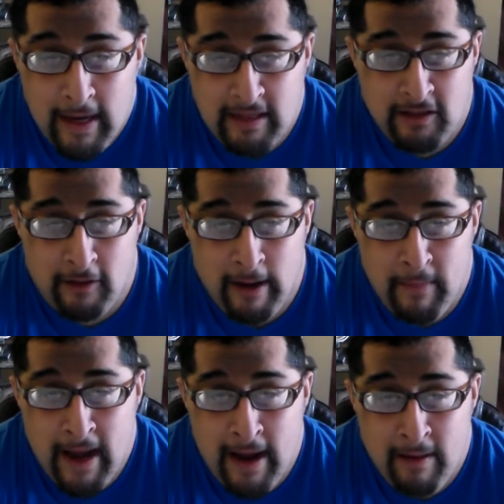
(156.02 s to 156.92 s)
It's a 30
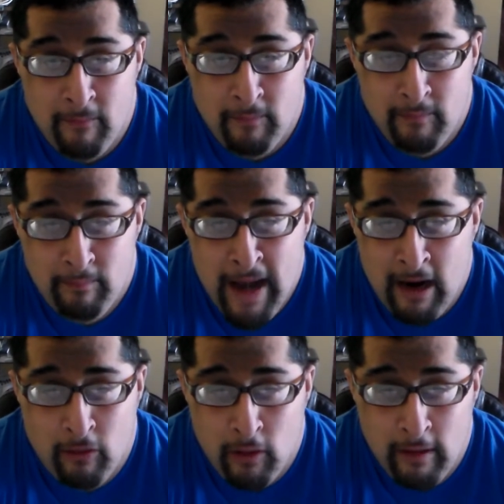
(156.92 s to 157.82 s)
man
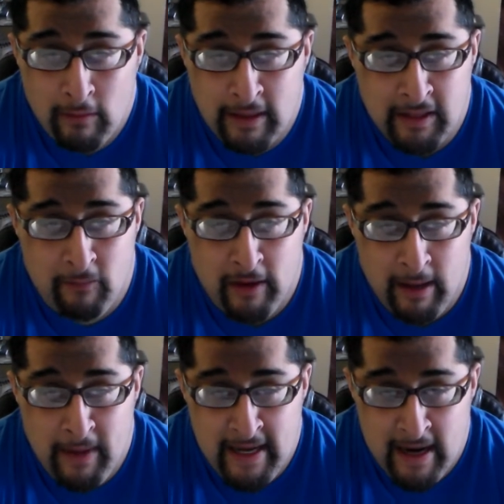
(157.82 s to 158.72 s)
battle royal, doesn't
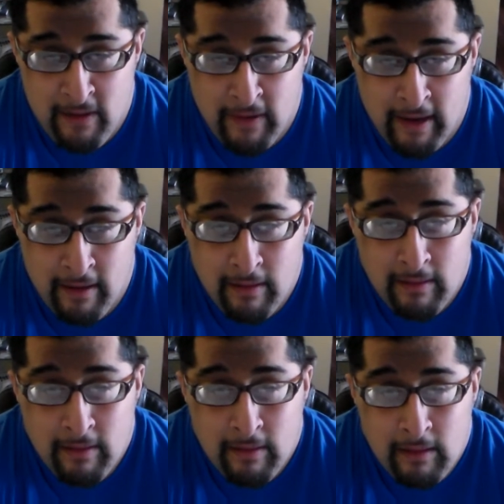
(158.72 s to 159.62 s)
really mean anything.
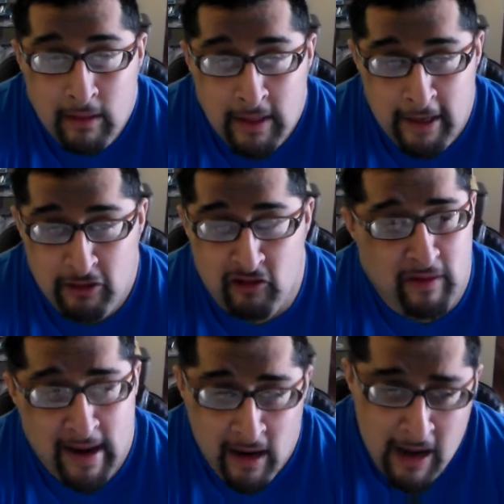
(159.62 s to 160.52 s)
They used to
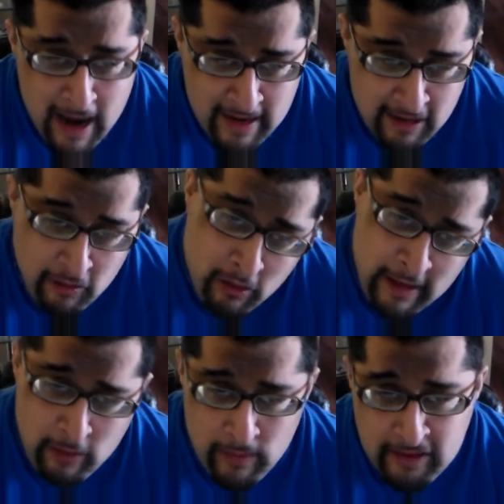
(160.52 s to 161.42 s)
do that a lot in the
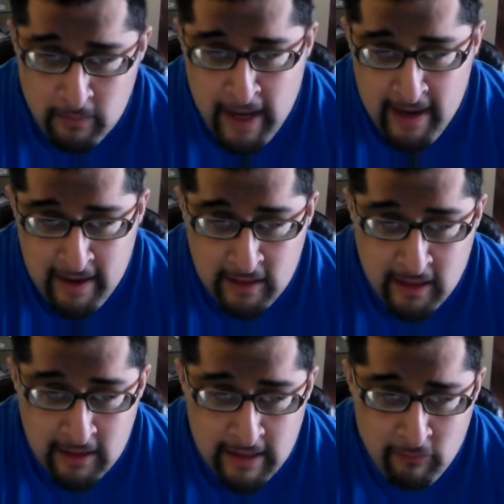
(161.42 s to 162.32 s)
earlier WrestleManias
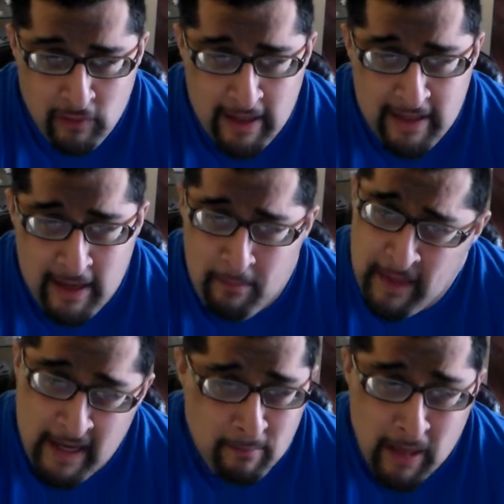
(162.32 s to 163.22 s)
because it really didn't
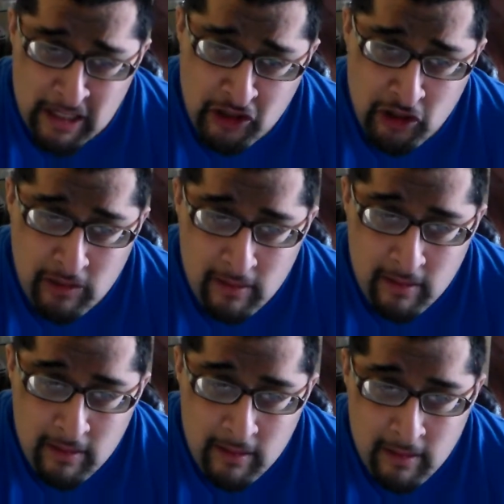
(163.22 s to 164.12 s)
mean much.
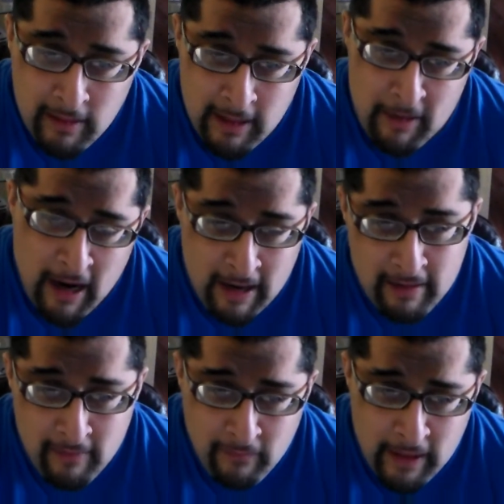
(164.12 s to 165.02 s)
Come on,
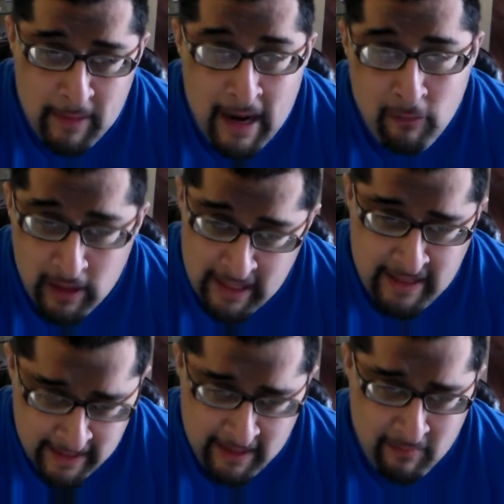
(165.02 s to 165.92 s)
think about it. It really
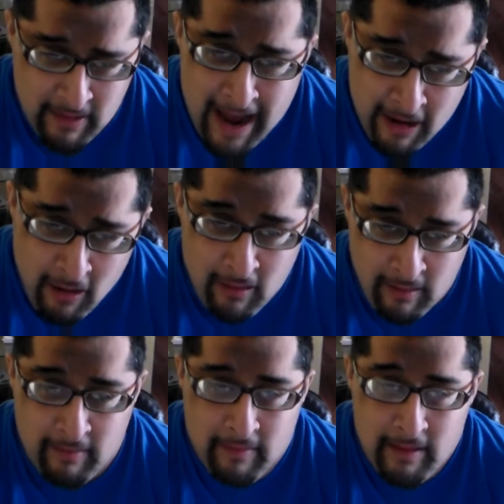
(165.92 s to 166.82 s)
didn't at
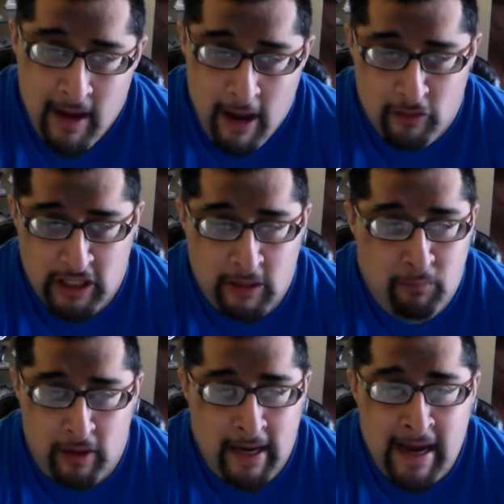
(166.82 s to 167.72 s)
all. It was
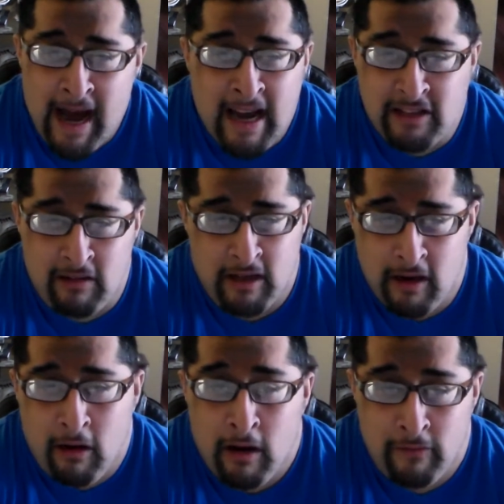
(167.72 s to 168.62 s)
just putting guys on the
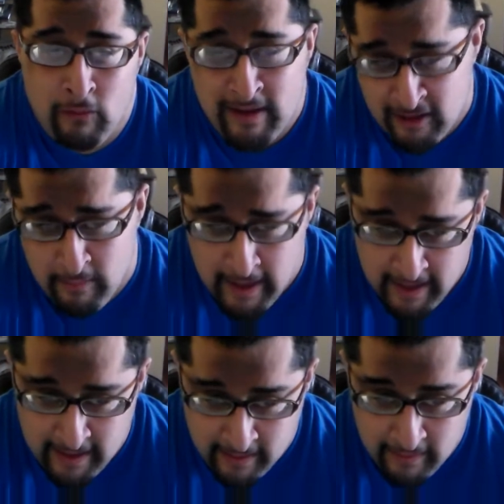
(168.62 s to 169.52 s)
card for
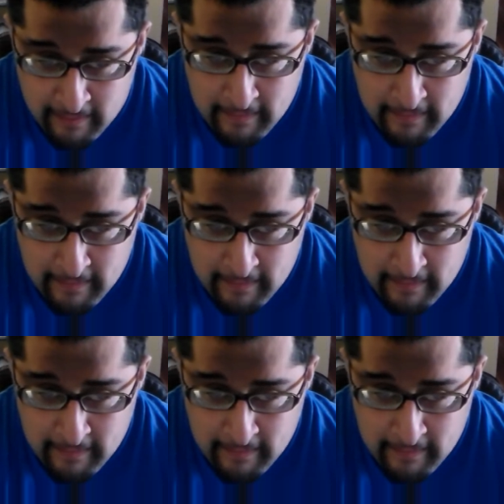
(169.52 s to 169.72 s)
WrestleMania.